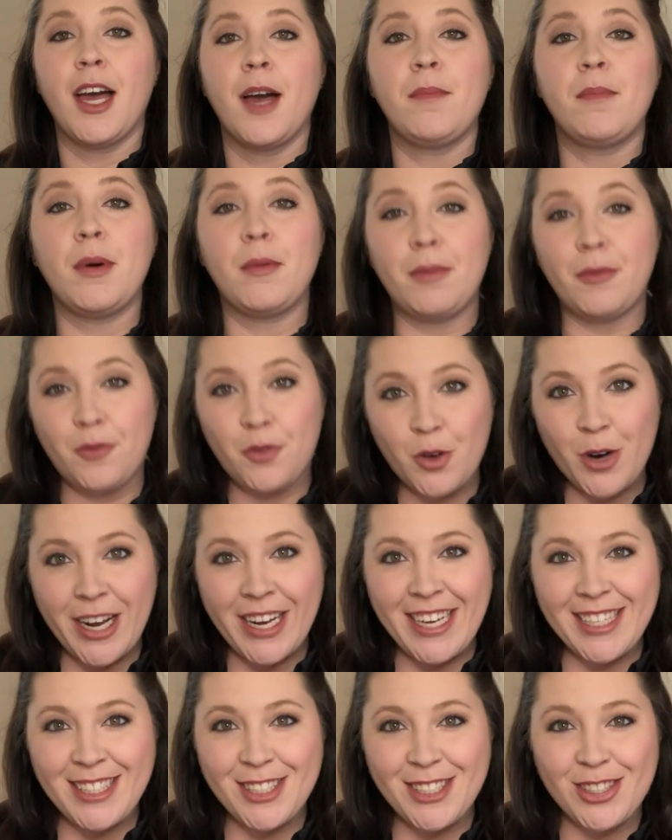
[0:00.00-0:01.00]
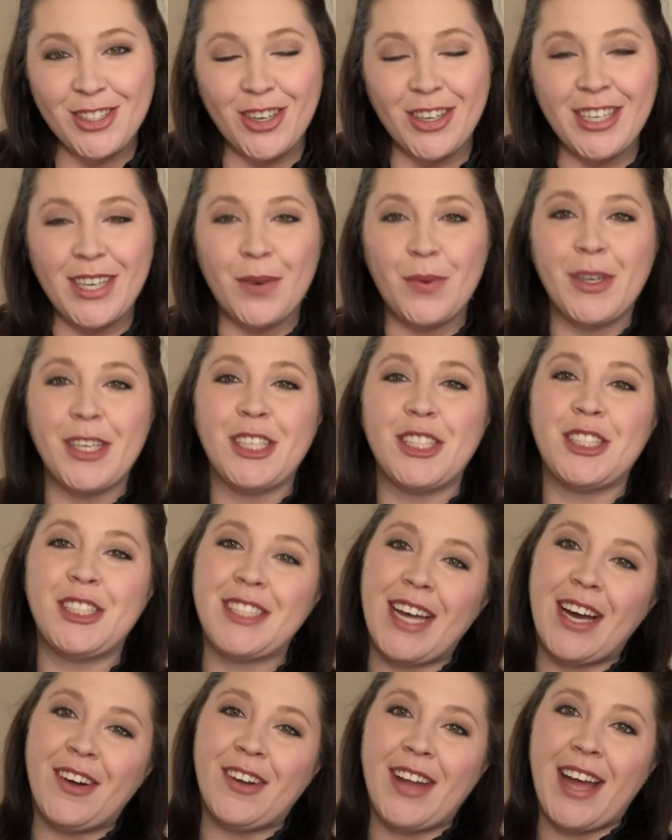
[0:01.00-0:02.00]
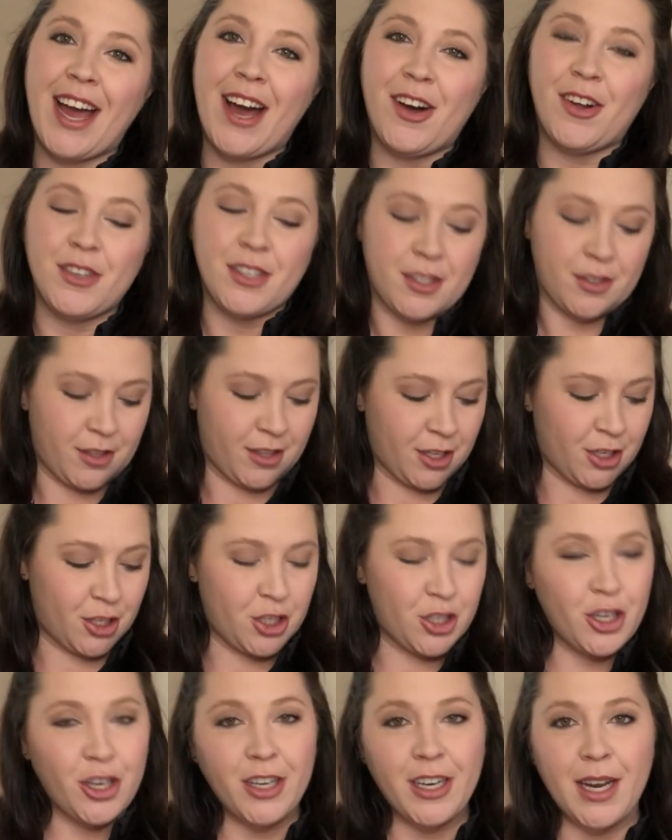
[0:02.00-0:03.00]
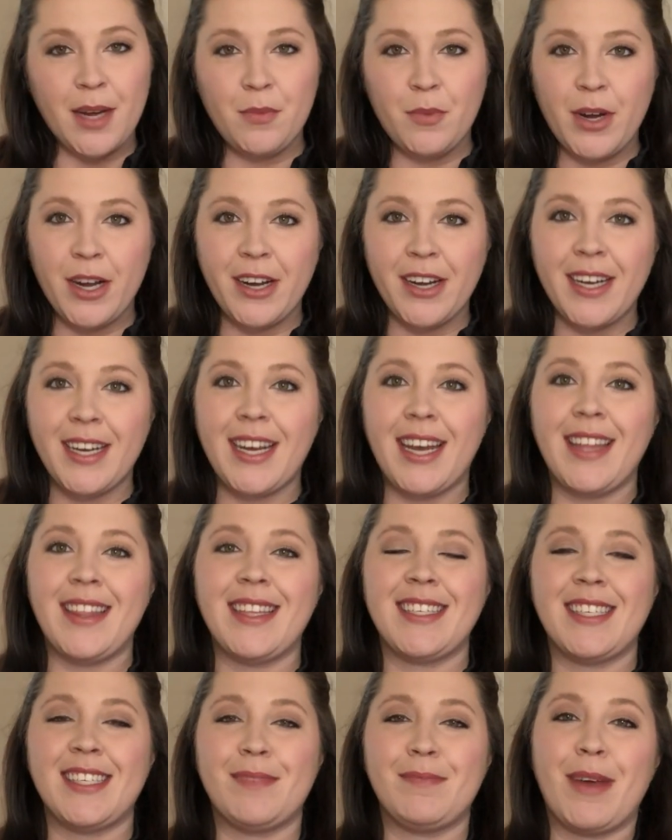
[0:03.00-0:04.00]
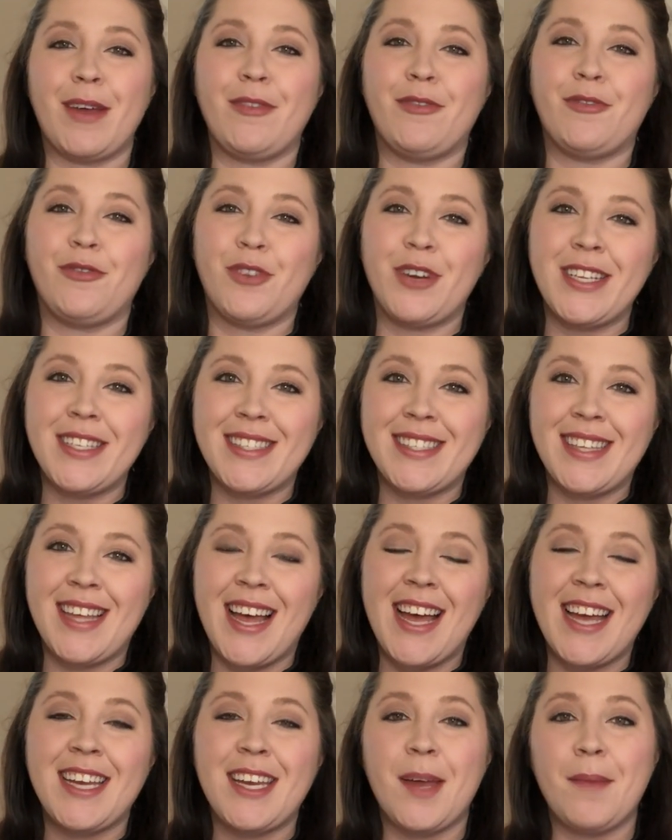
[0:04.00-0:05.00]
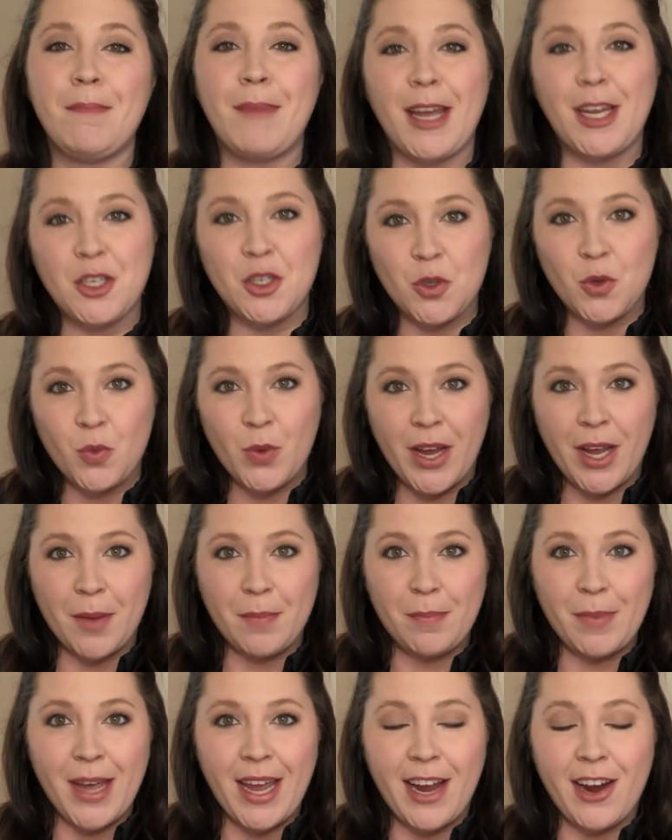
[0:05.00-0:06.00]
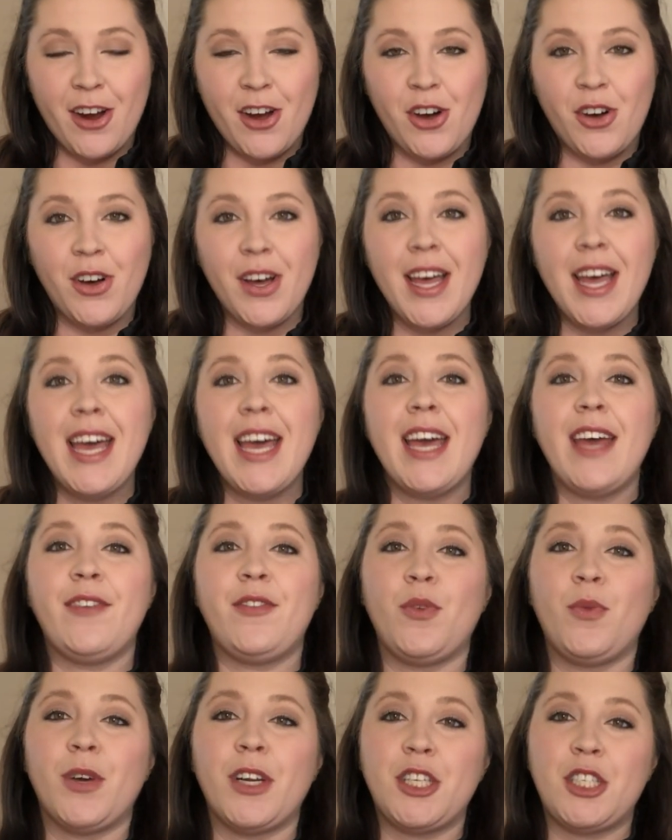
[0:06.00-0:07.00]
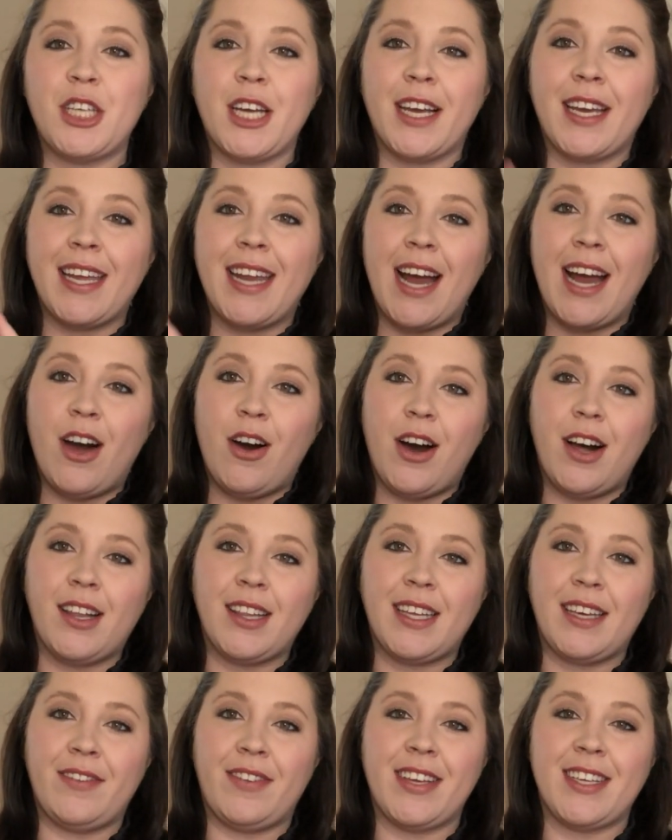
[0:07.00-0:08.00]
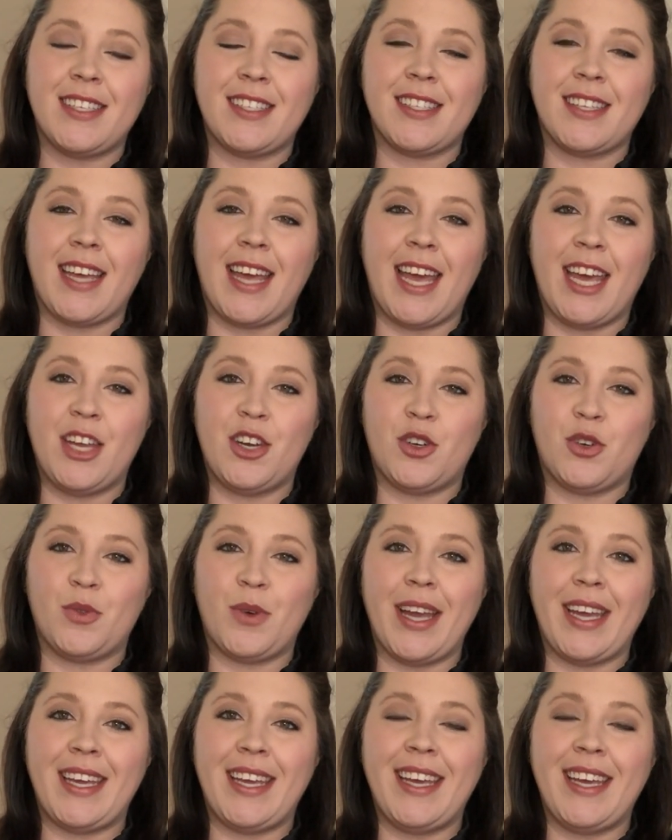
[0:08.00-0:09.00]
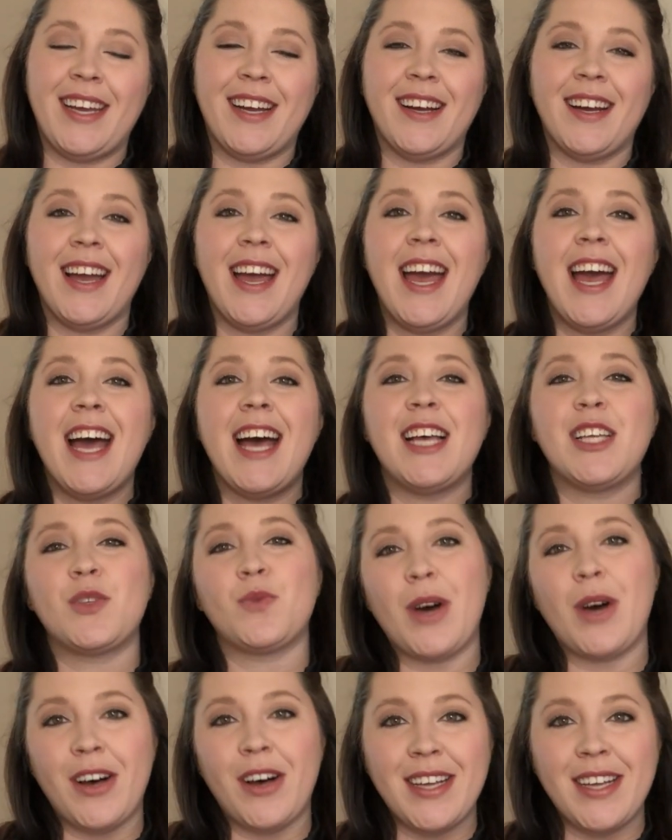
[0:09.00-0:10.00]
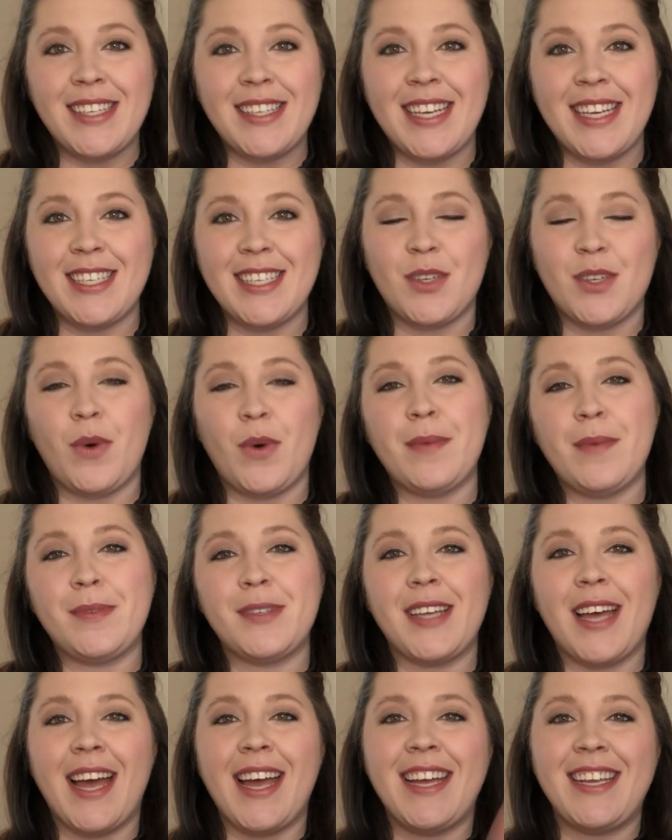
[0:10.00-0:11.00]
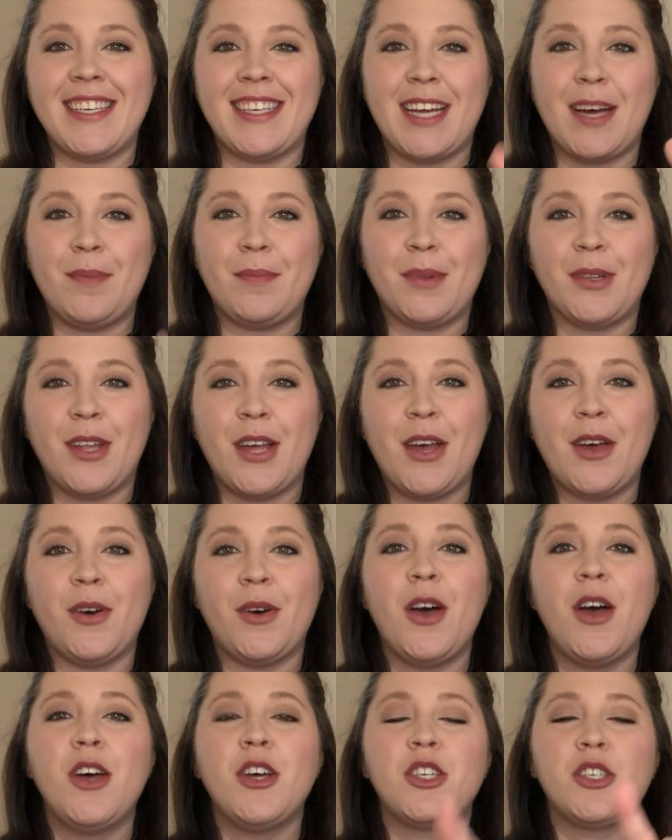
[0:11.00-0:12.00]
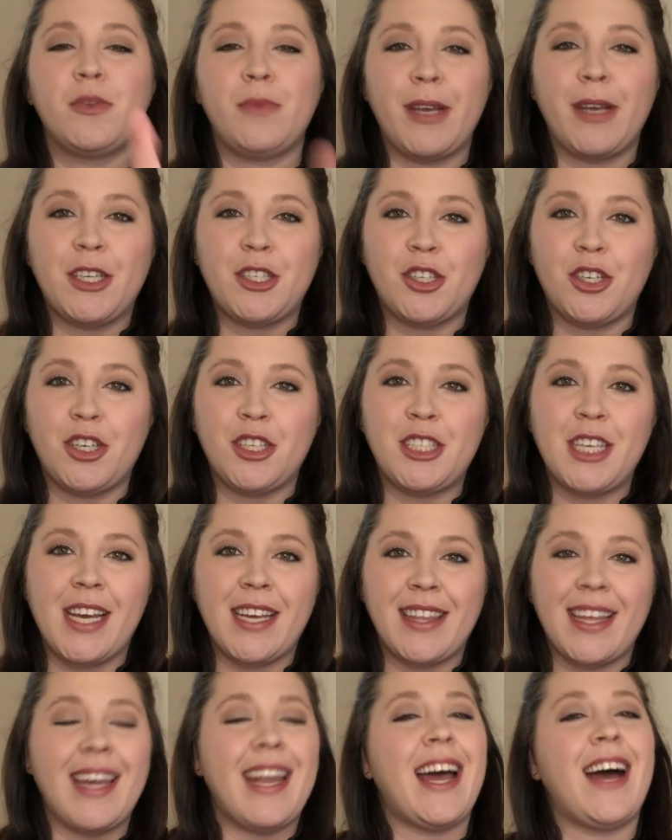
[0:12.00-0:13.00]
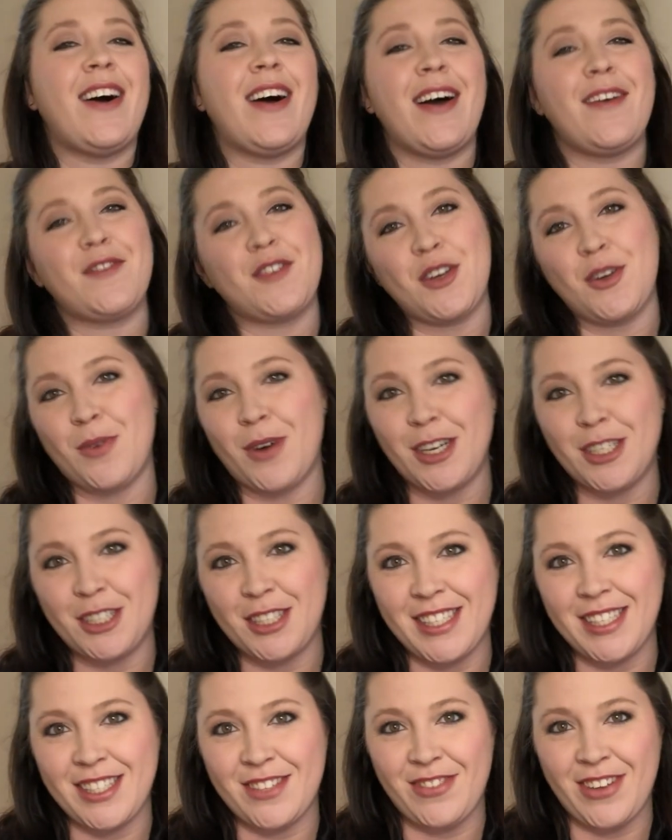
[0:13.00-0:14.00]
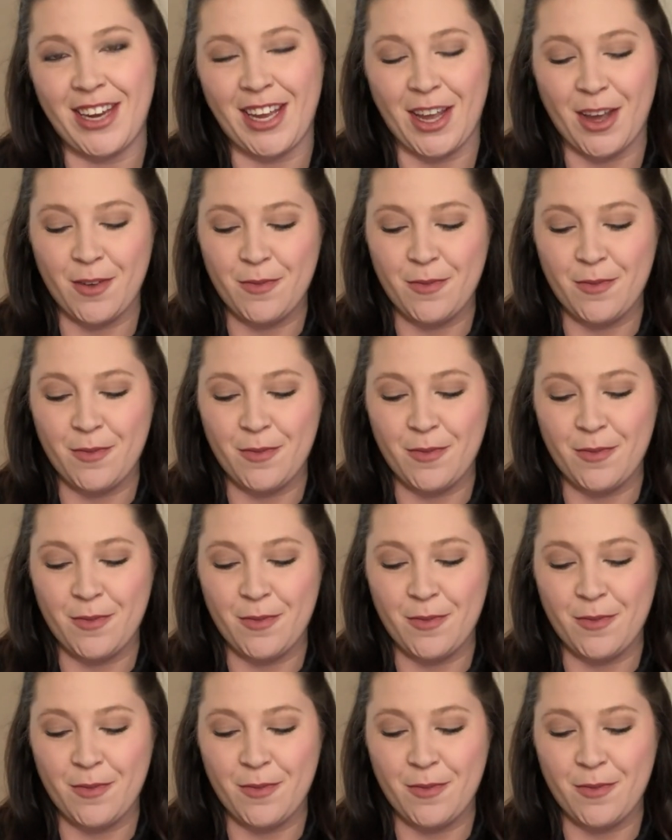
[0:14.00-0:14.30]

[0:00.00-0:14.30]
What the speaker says: But before I get started, I want to shout out the shirt I'm wearing, and this is my friend's line, Major Weight Apparel. If you want to check it out, I'll leave his handle right here, as well as his website down below. So make sure to check that out after you watch this video.